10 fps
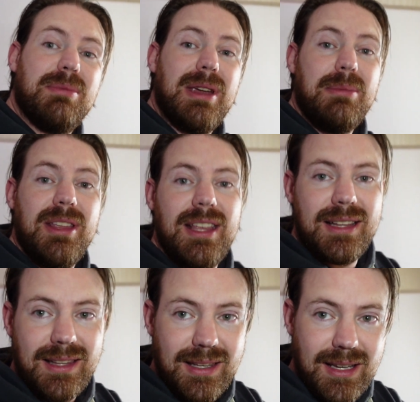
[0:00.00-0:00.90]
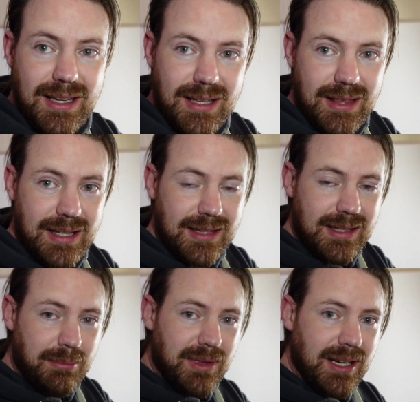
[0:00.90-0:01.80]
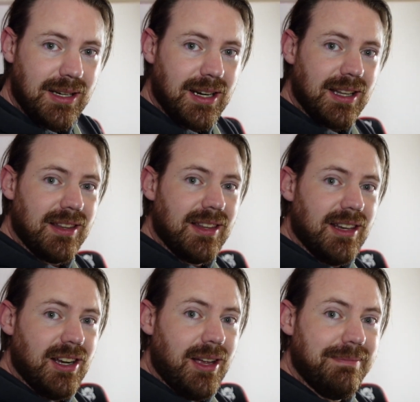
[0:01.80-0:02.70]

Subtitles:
maybe that's something to consider.